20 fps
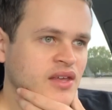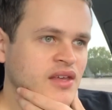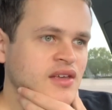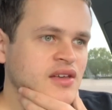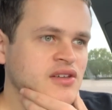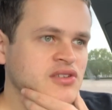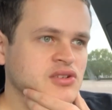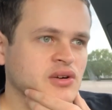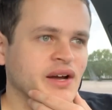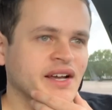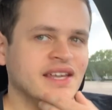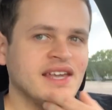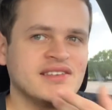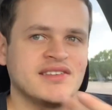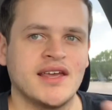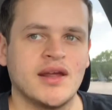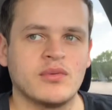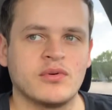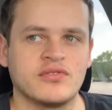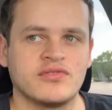So I
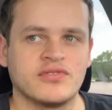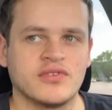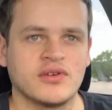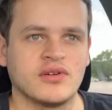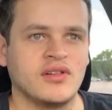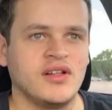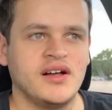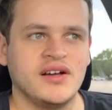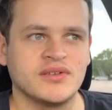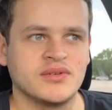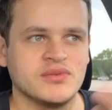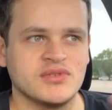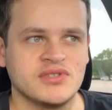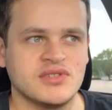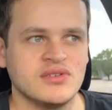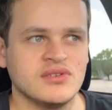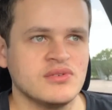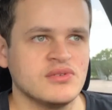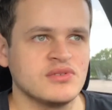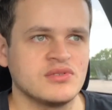guess Edward Furlong was
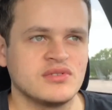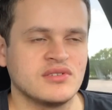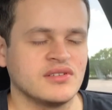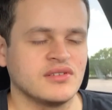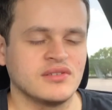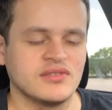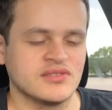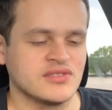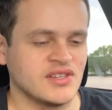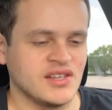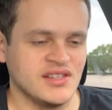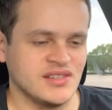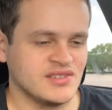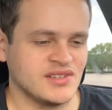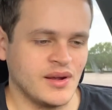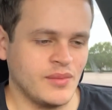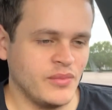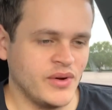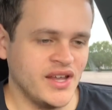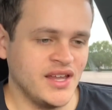used in
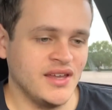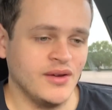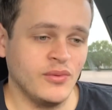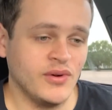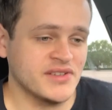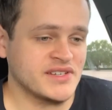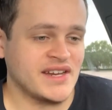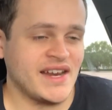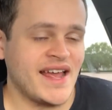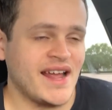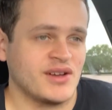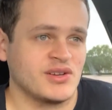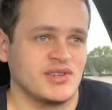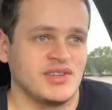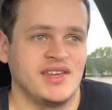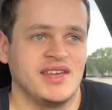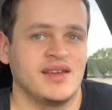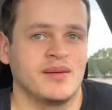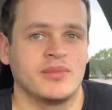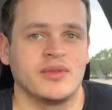some way. It wasn't
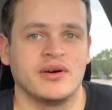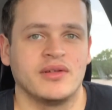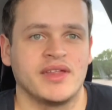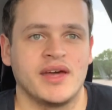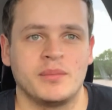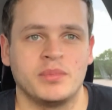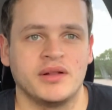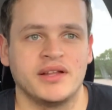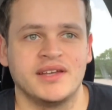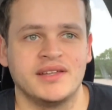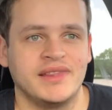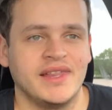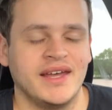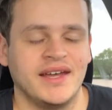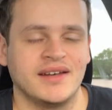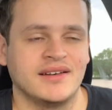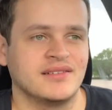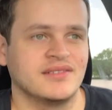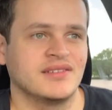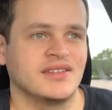actually him, though, that played
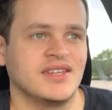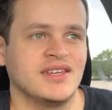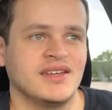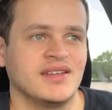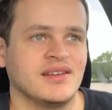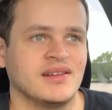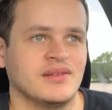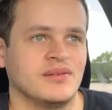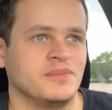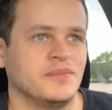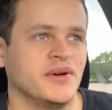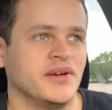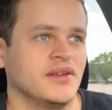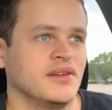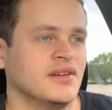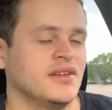that kid, but